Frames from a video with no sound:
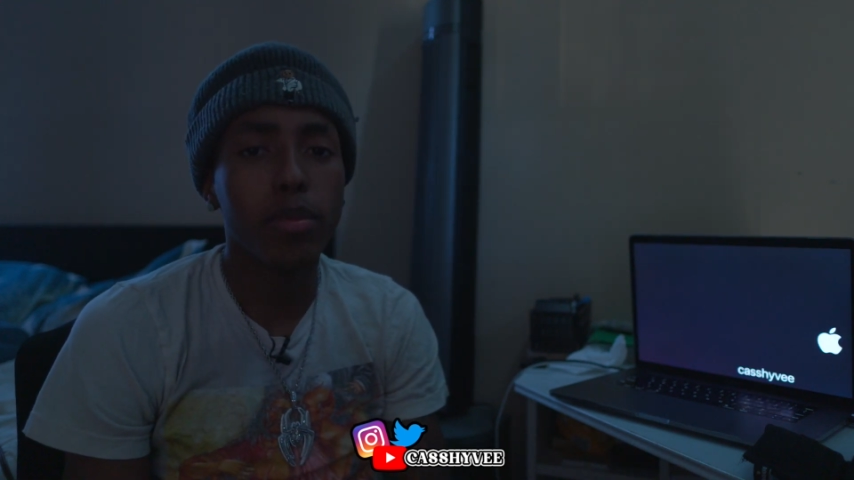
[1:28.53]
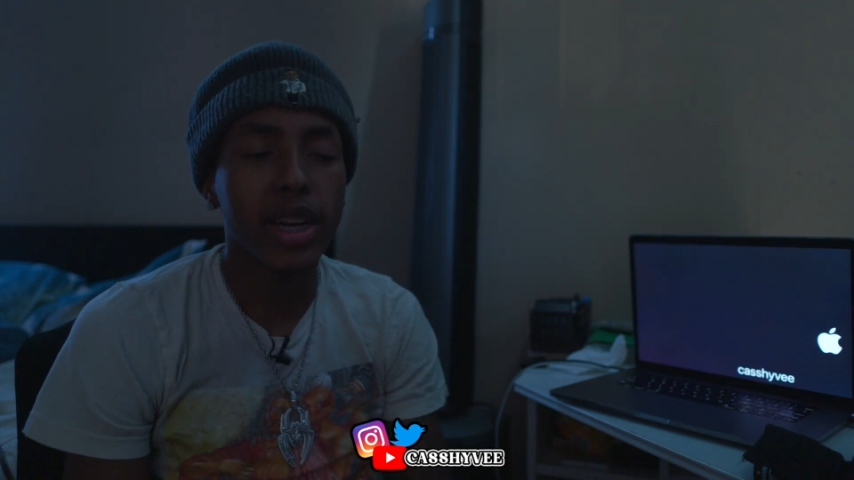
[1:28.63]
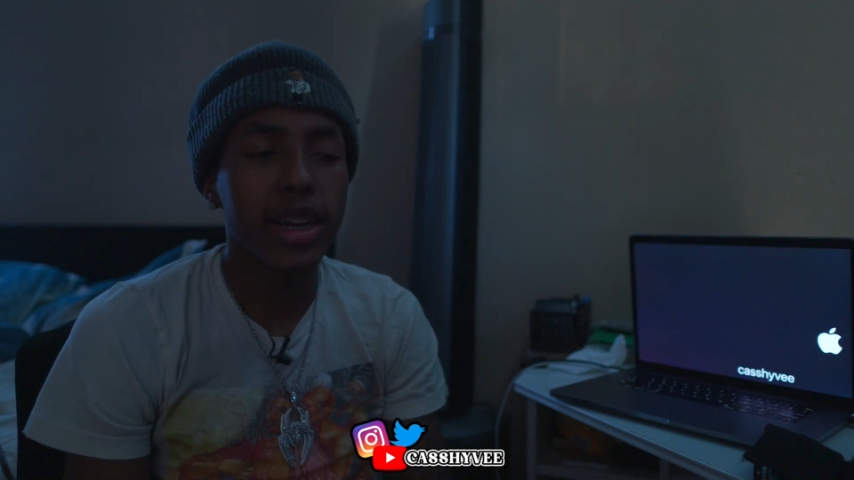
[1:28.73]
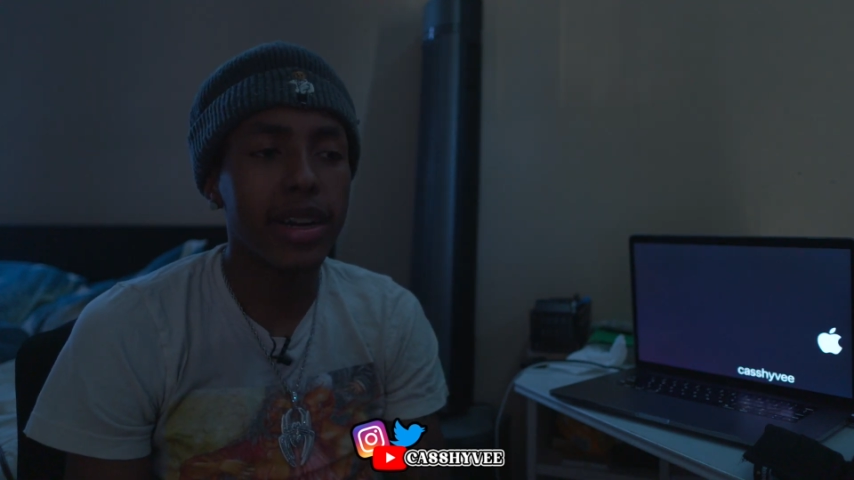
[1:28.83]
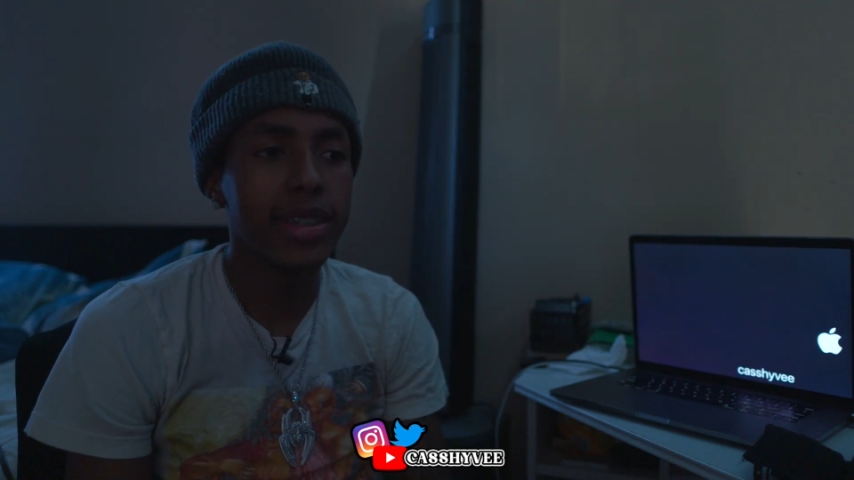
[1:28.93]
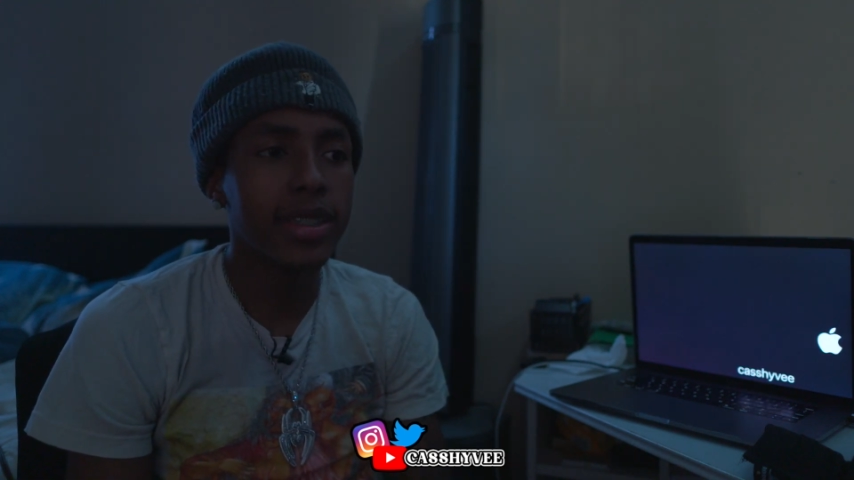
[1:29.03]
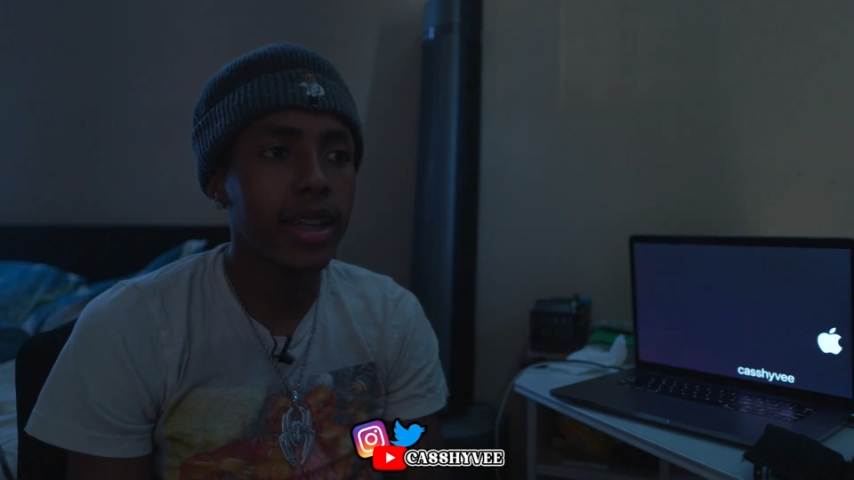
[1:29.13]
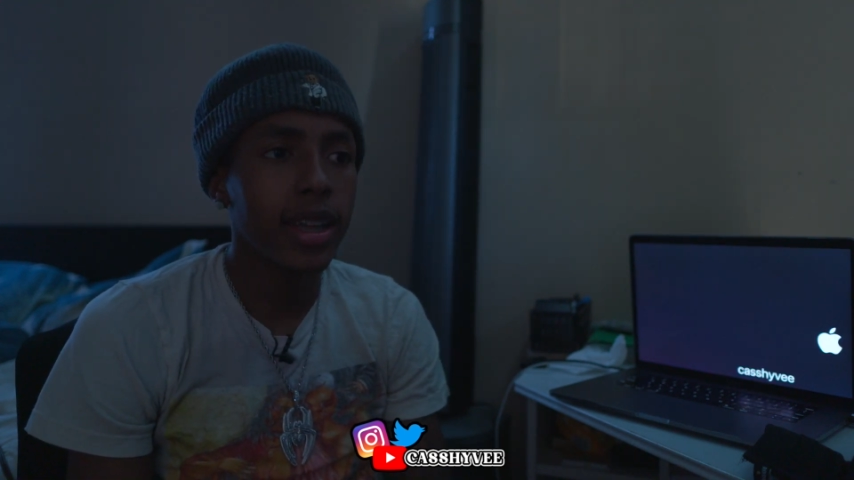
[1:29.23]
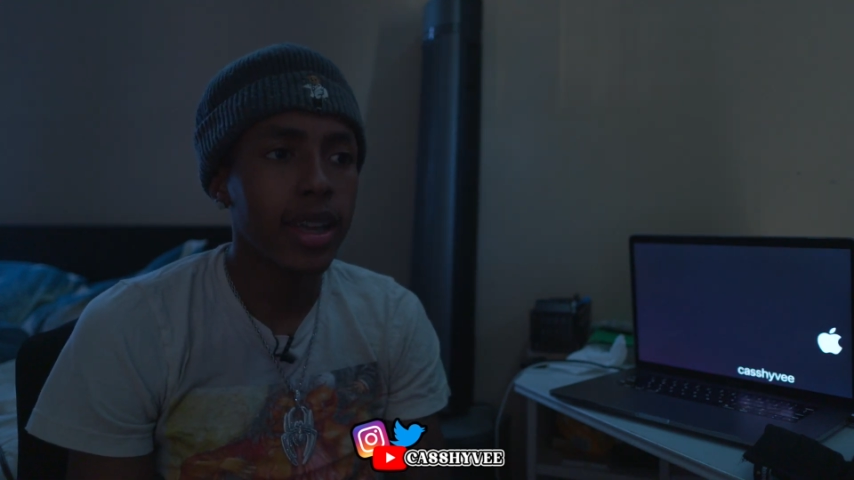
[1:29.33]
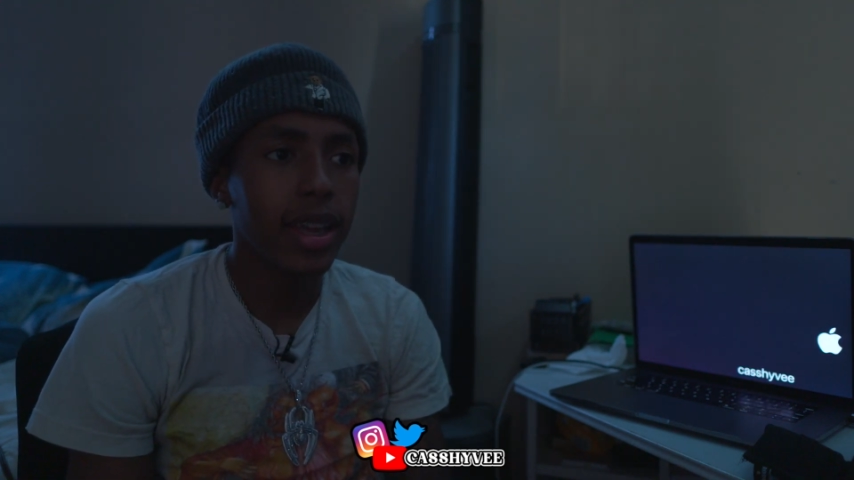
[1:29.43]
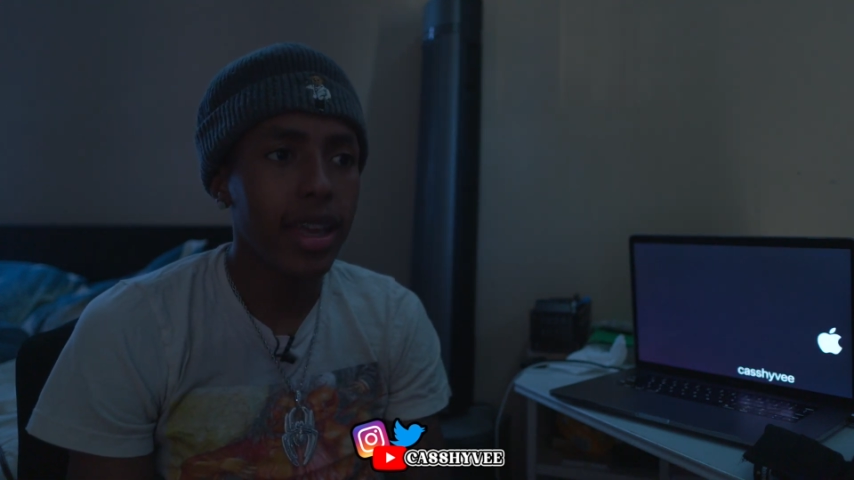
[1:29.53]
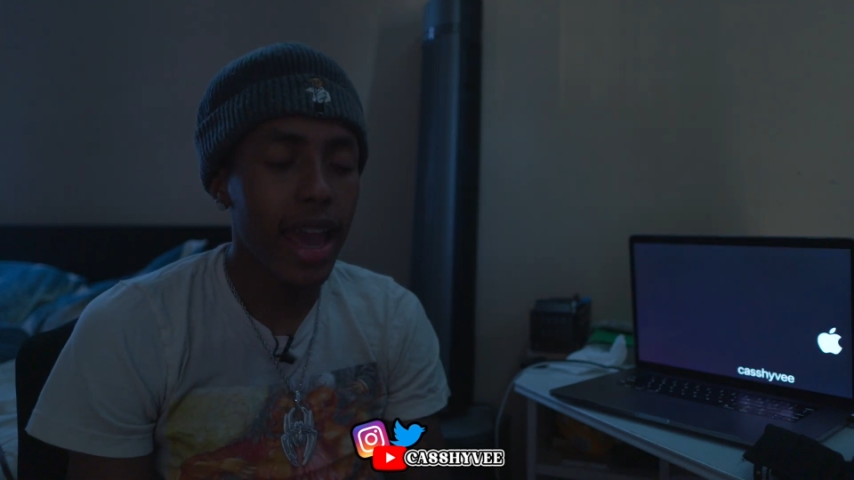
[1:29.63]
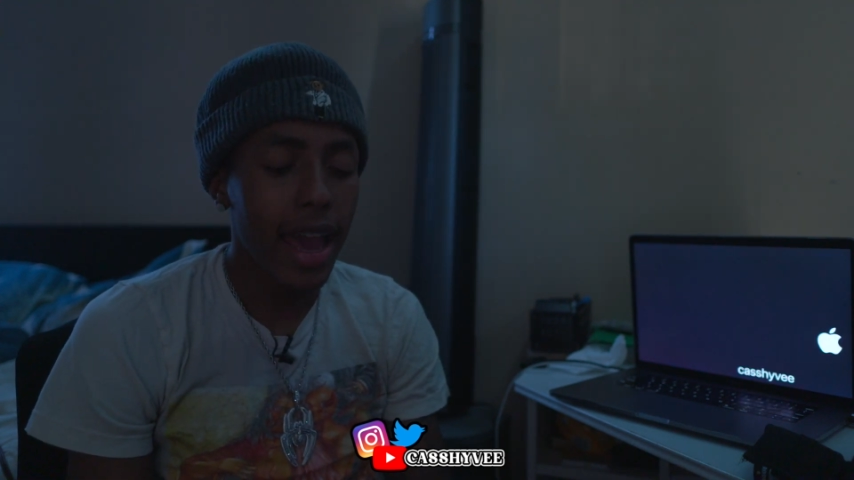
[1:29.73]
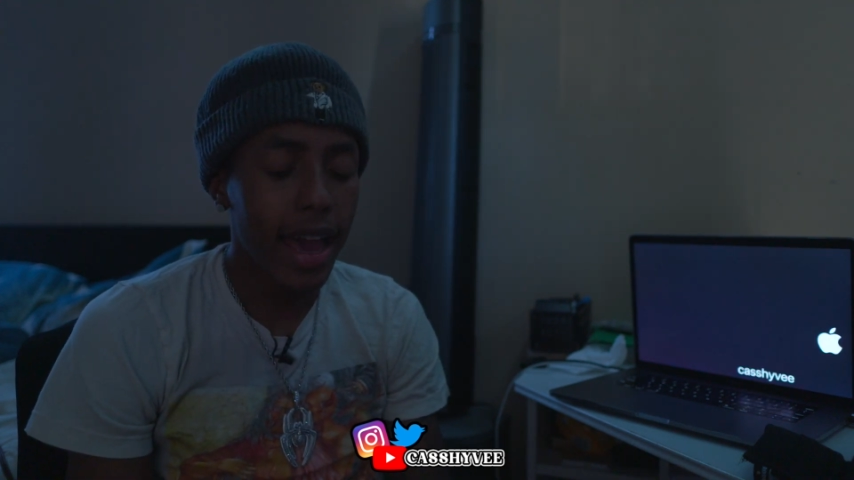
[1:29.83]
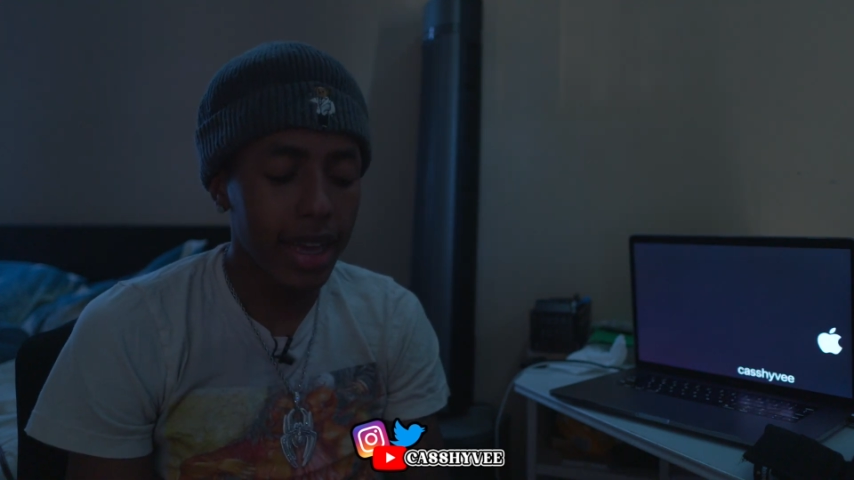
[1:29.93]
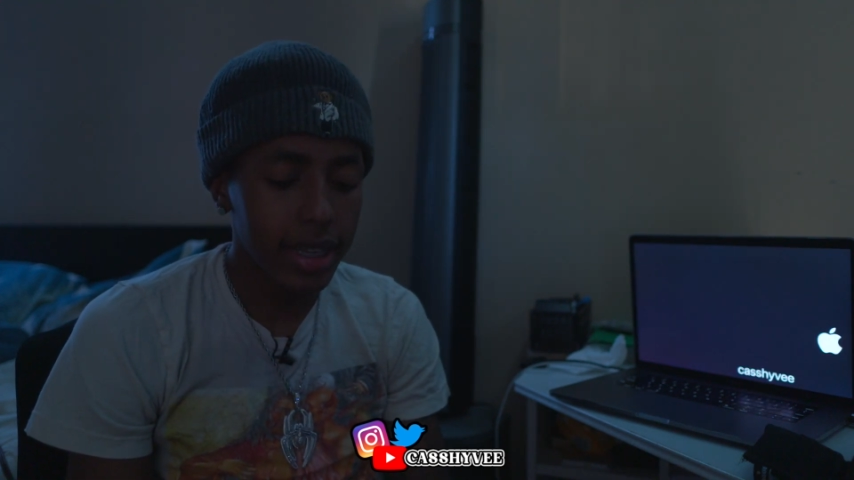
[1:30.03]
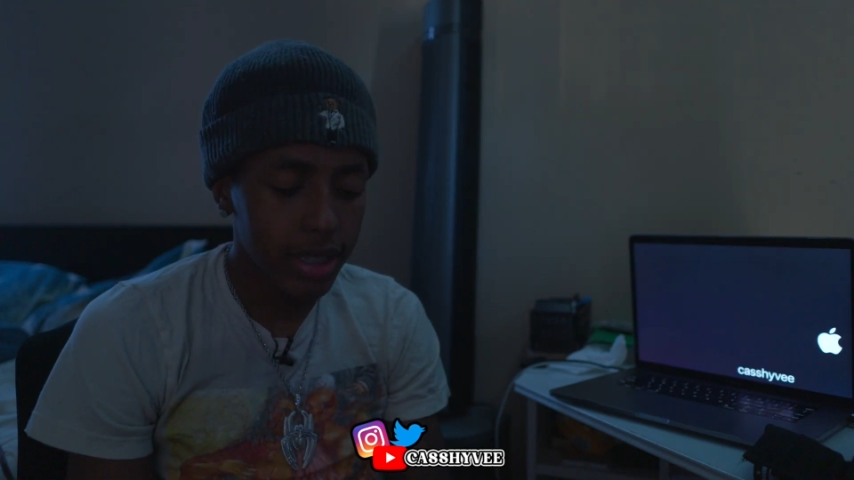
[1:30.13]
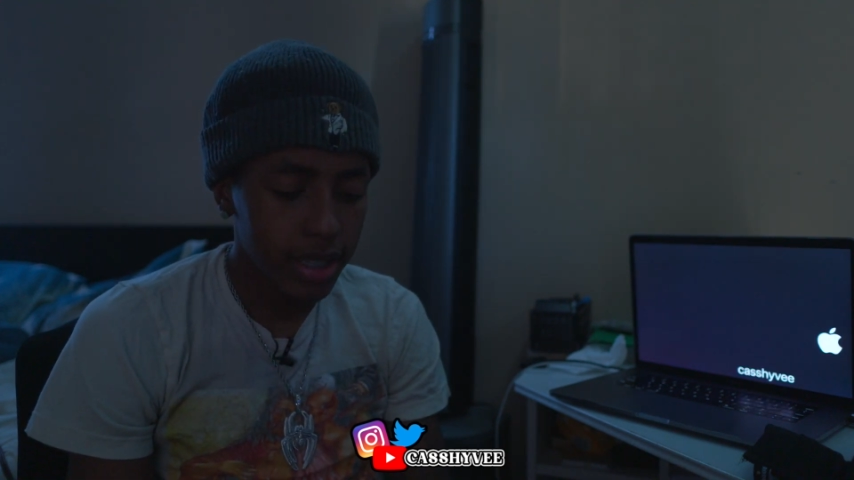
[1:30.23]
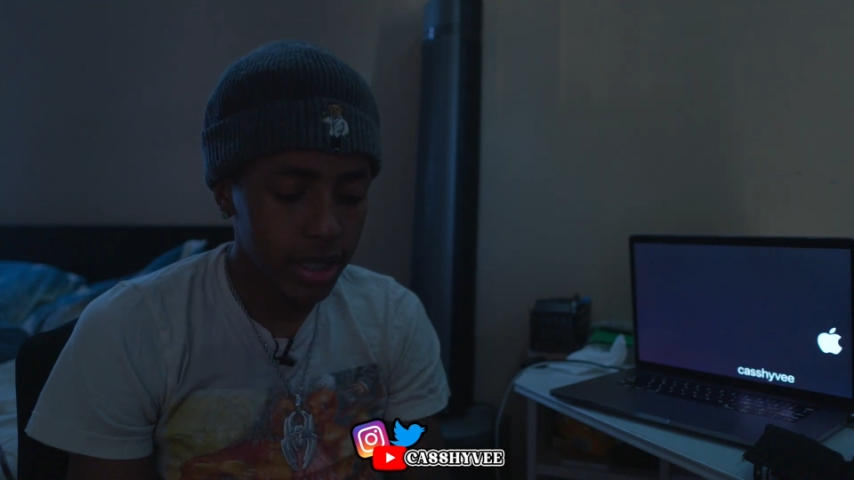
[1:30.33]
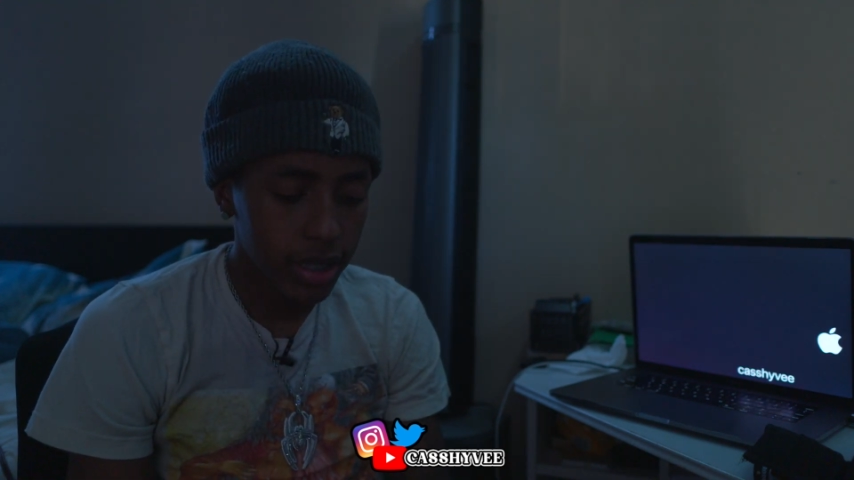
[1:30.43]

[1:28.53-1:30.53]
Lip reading: because he has,